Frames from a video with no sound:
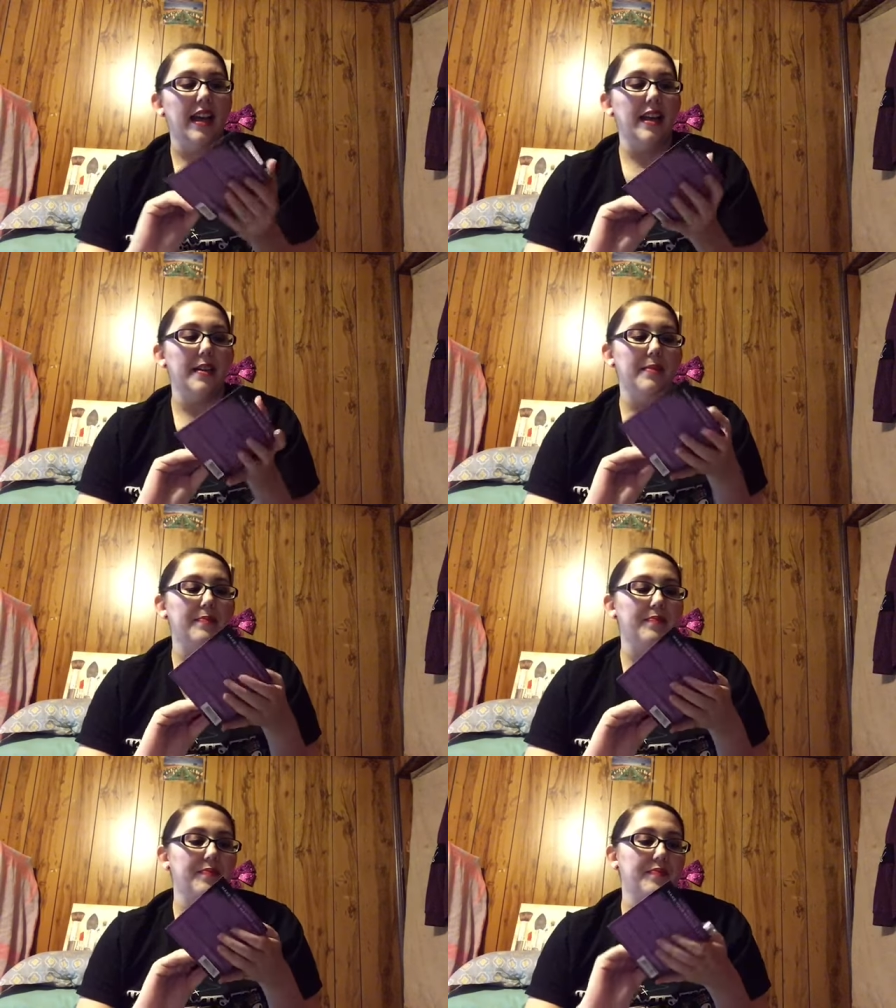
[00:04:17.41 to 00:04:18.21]

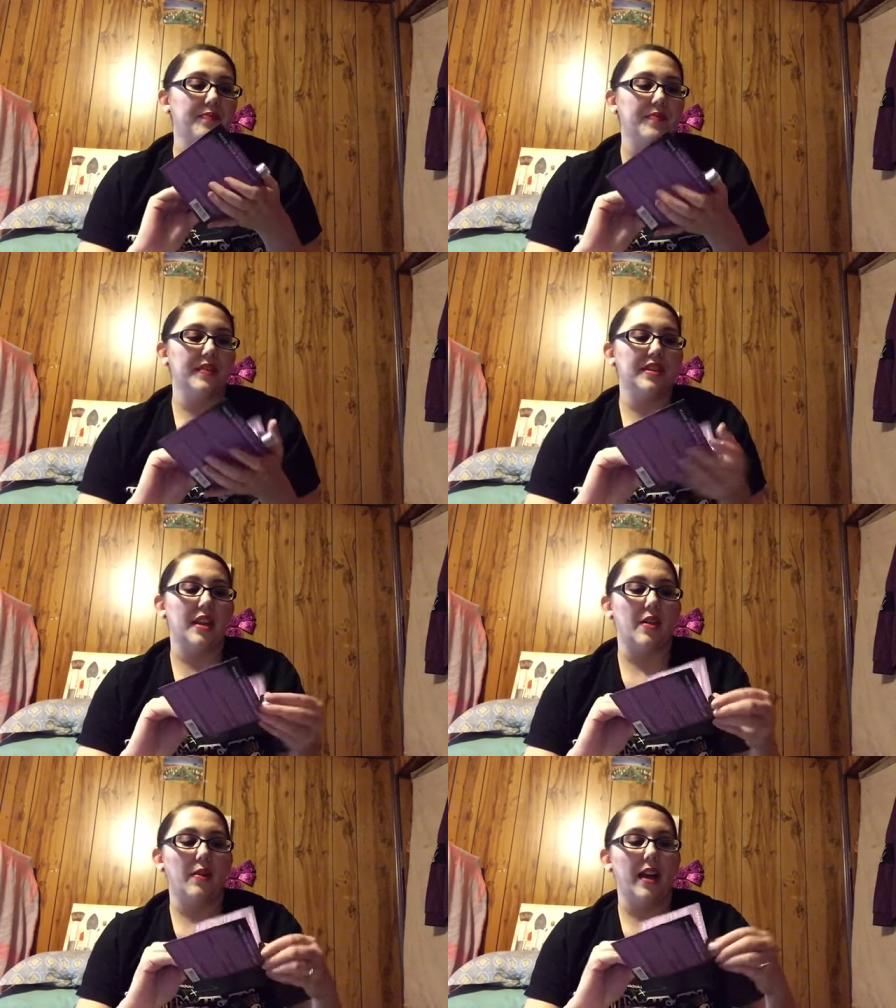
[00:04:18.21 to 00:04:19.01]
Um,
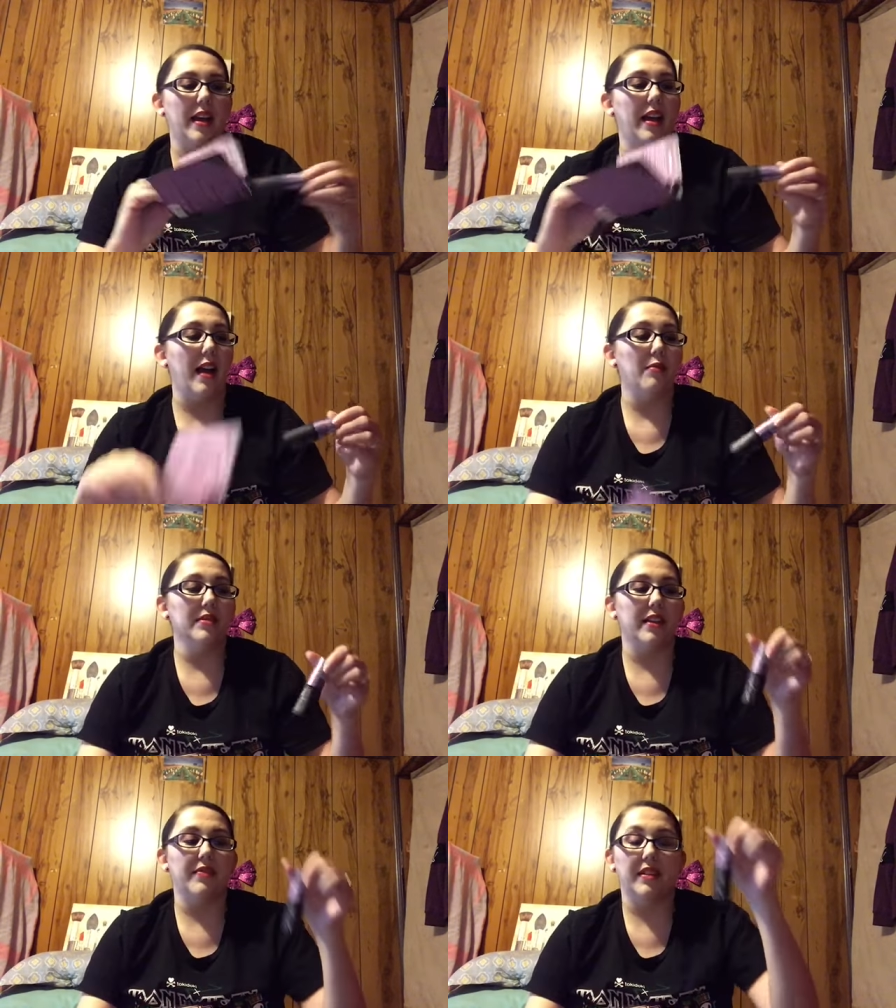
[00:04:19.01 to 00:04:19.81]
so I, I, will
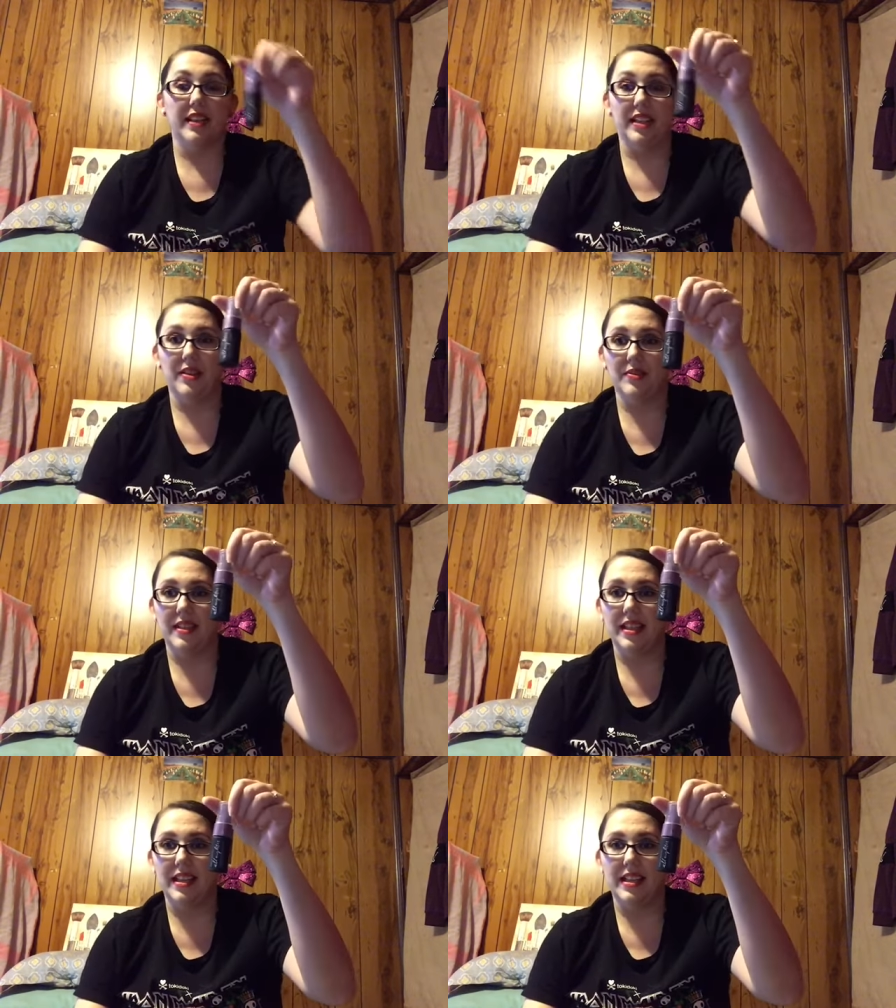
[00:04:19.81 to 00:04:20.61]
definitely use
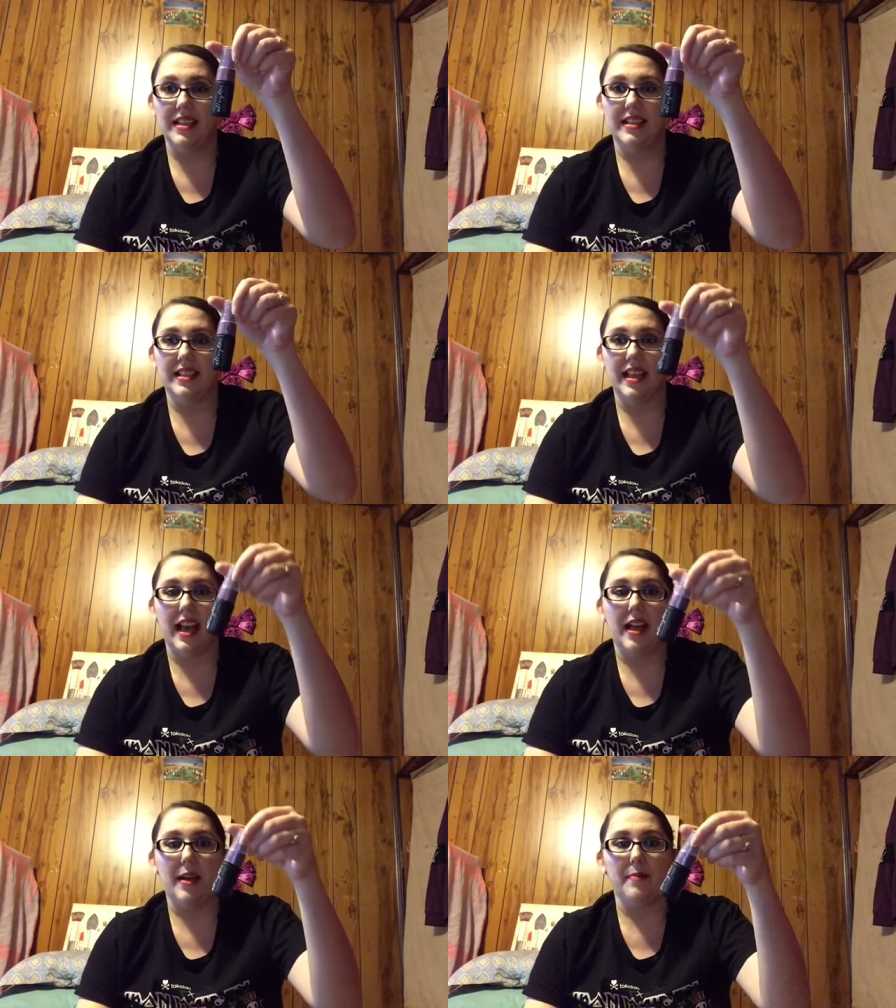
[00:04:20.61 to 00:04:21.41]
this.
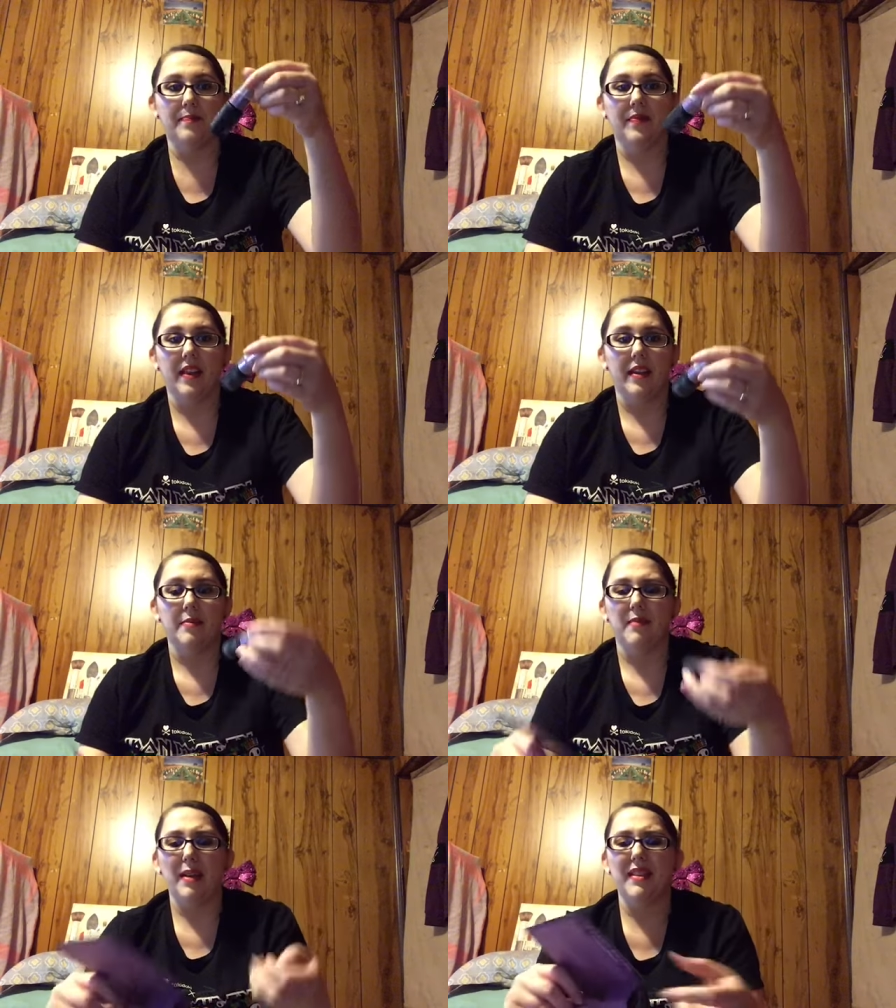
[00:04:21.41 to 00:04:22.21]
Um,
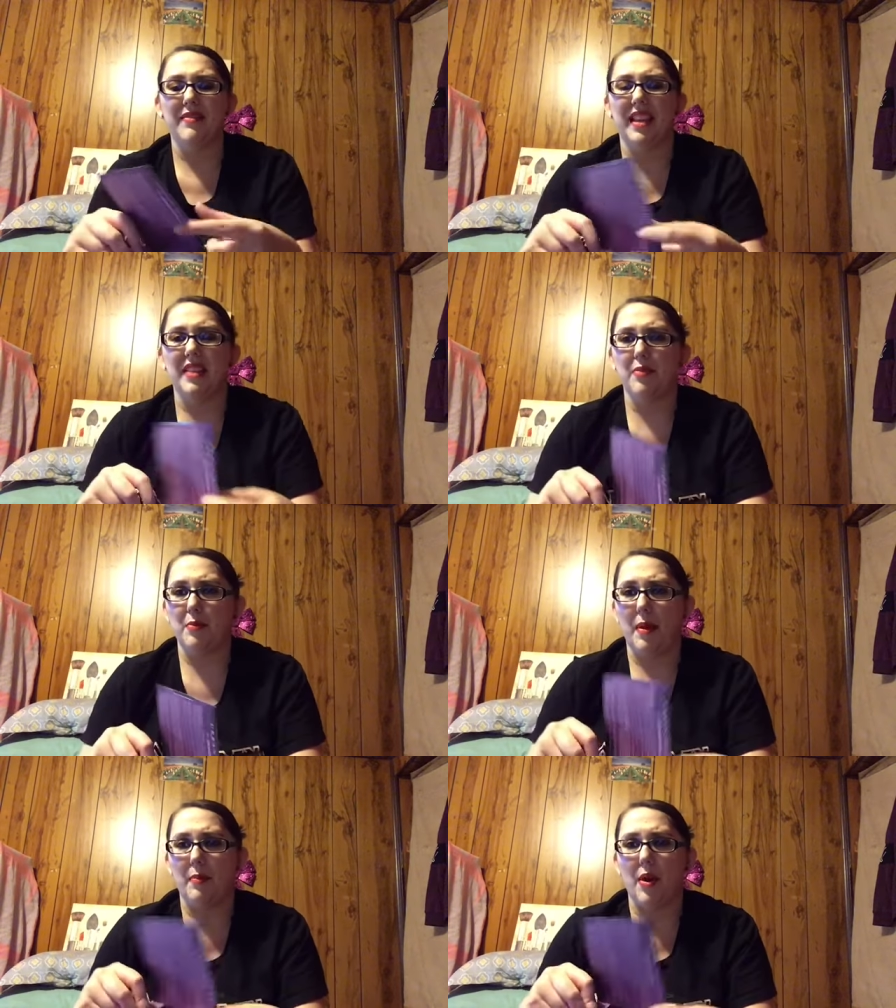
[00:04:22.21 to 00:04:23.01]
maybe even keep
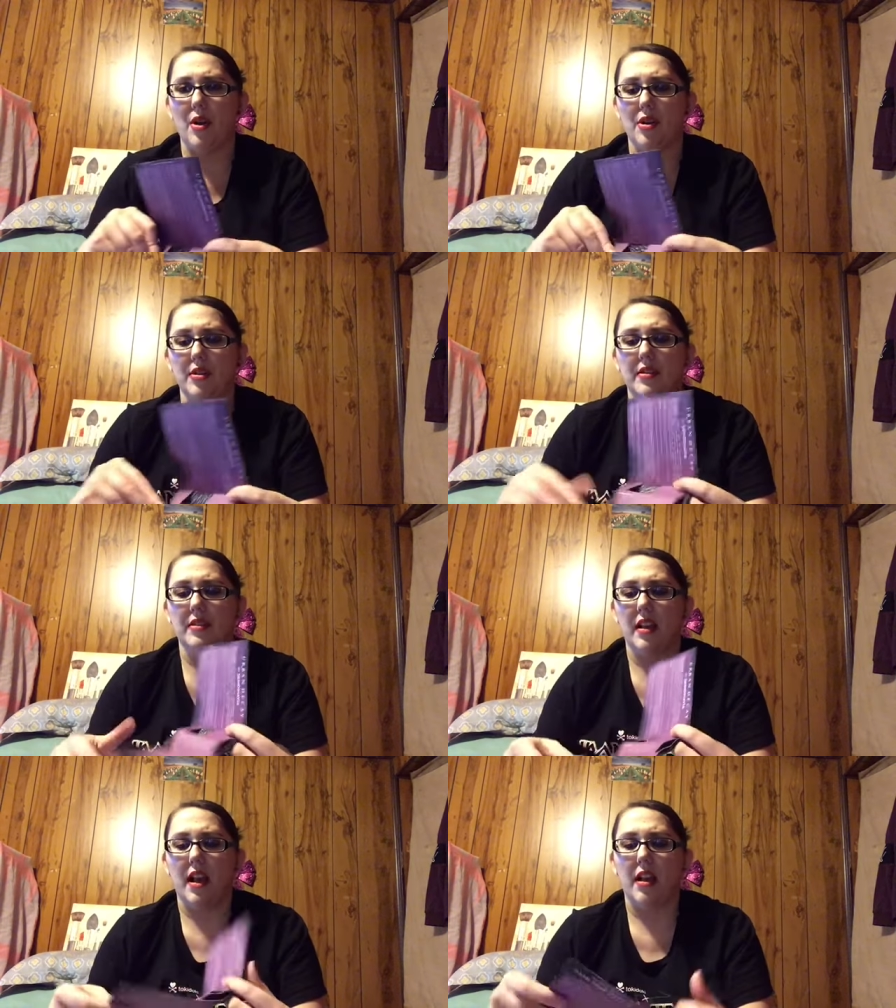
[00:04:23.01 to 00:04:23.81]
in my
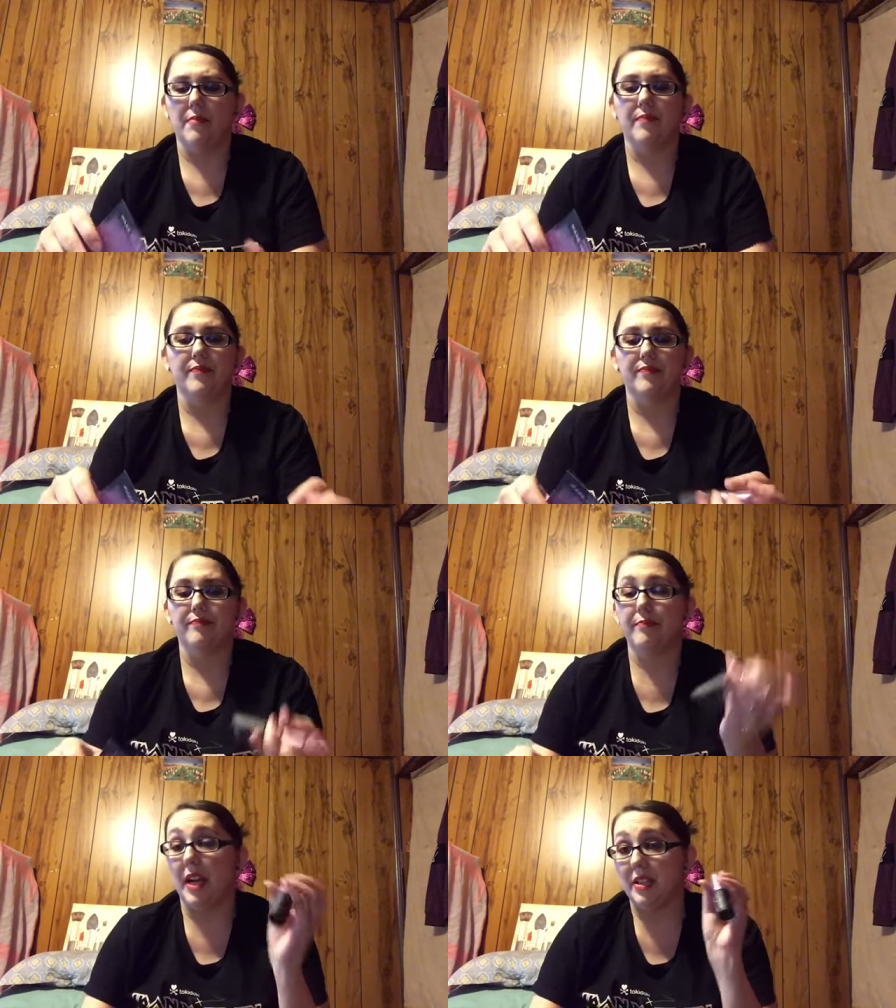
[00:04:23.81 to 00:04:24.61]
purse. Um,
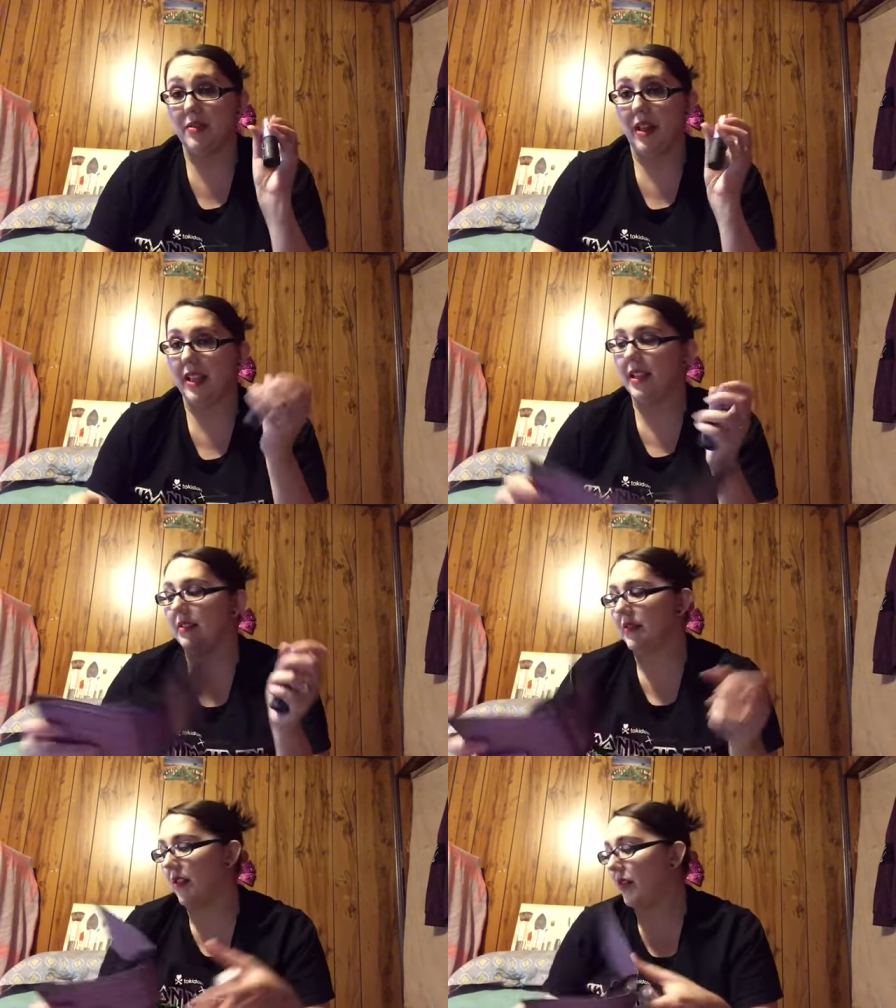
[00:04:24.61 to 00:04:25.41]
but I do like
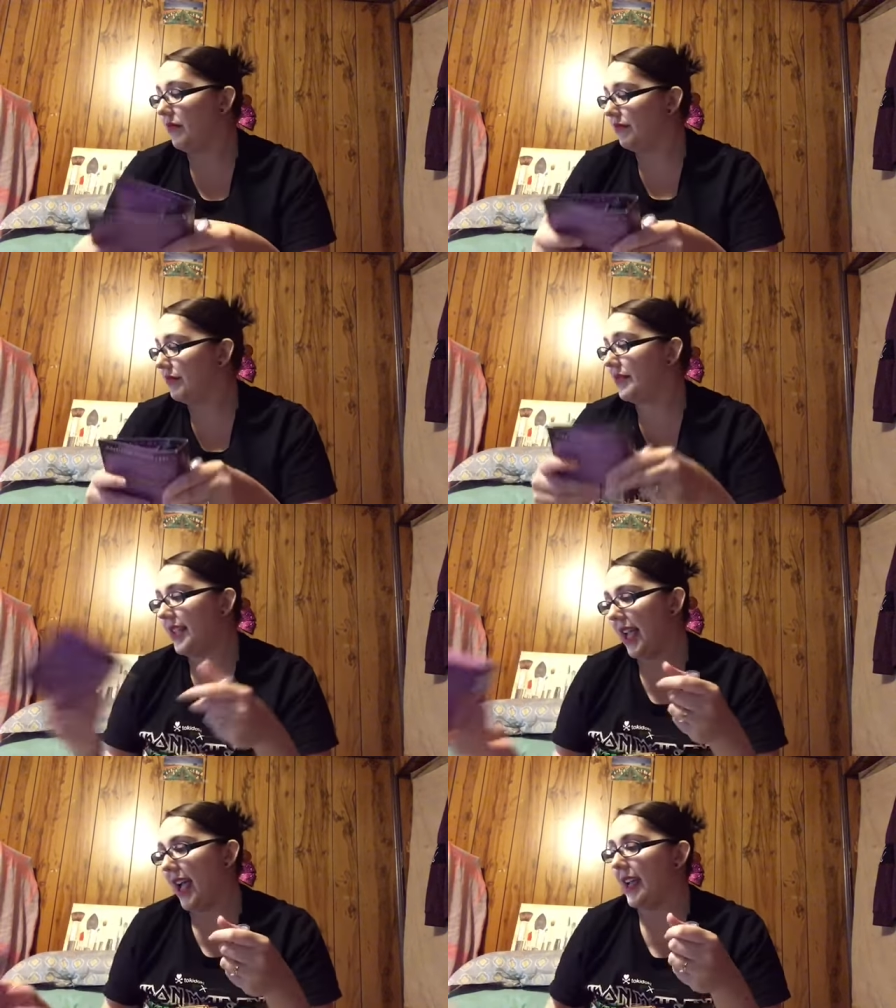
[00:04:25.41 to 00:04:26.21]
it, so
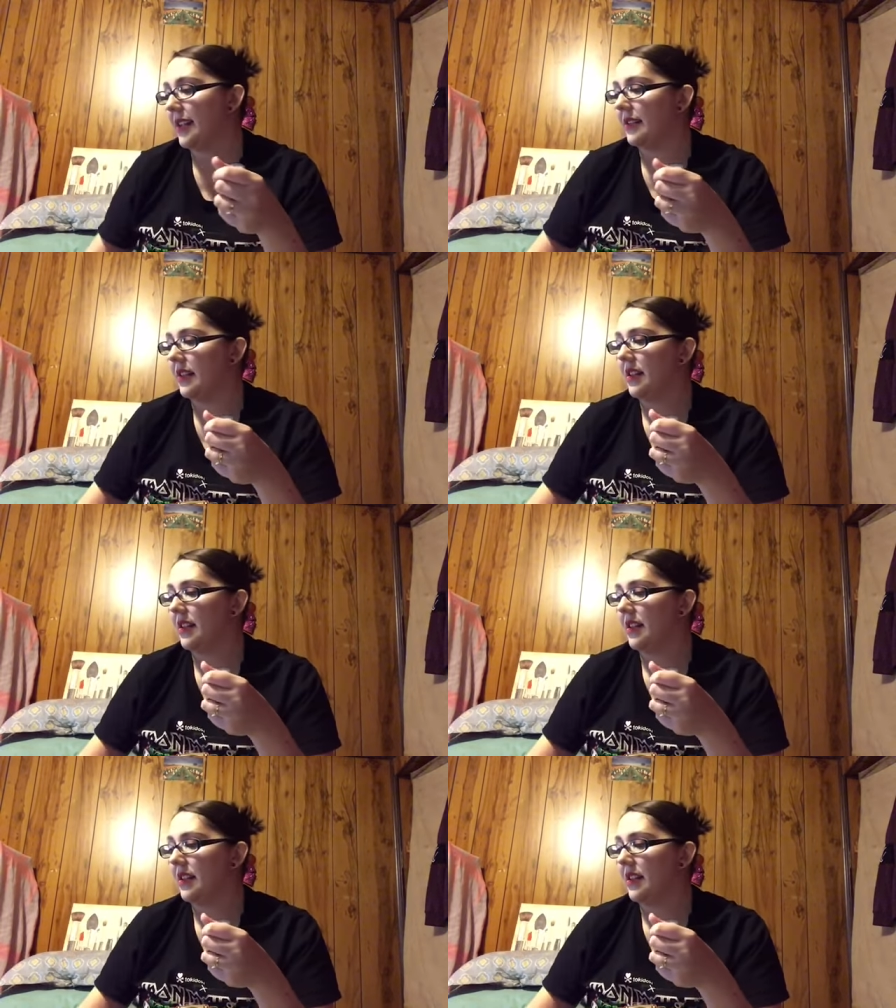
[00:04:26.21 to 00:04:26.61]
yay.